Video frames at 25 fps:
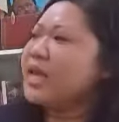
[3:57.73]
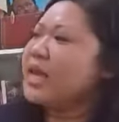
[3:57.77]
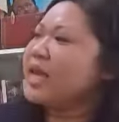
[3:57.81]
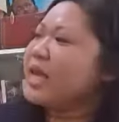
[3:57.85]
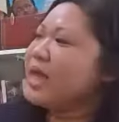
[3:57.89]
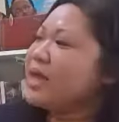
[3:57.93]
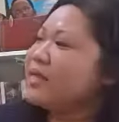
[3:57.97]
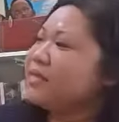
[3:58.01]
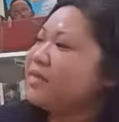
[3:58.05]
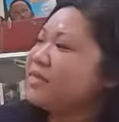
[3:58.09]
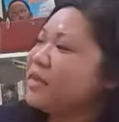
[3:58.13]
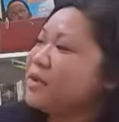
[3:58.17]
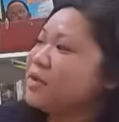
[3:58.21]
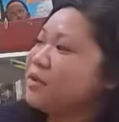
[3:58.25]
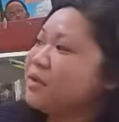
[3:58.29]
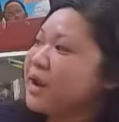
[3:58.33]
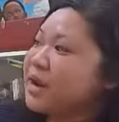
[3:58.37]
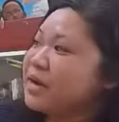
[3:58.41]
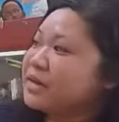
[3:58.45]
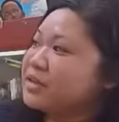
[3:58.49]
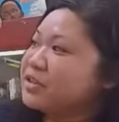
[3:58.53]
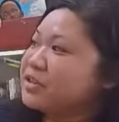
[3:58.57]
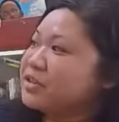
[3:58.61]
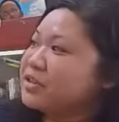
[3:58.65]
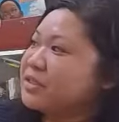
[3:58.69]
And they were
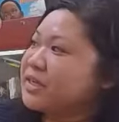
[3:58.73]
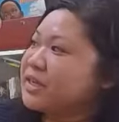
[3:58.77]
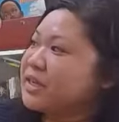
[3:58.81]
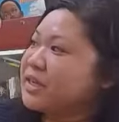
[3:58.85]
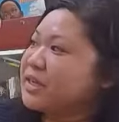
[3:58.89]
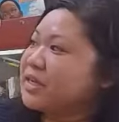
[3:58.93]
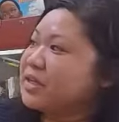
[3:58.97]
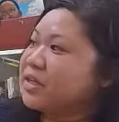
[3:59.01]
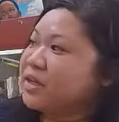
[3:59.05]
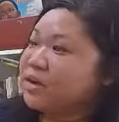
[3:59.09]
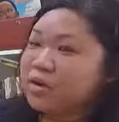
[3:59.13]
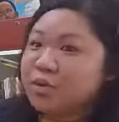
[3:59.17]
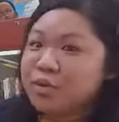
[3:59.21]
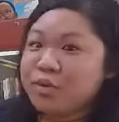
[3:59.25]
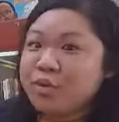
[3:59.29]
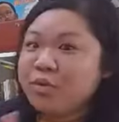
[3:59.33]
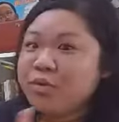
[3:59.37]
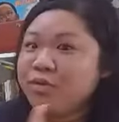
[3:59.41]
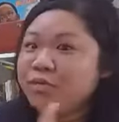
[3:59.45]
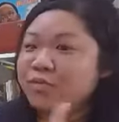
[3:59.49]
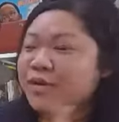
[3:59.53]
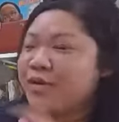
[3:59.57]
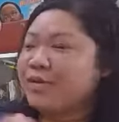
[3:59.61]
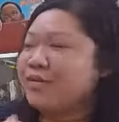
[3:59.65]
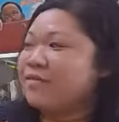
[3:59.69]
actually, a cool
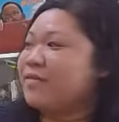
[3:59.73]
fun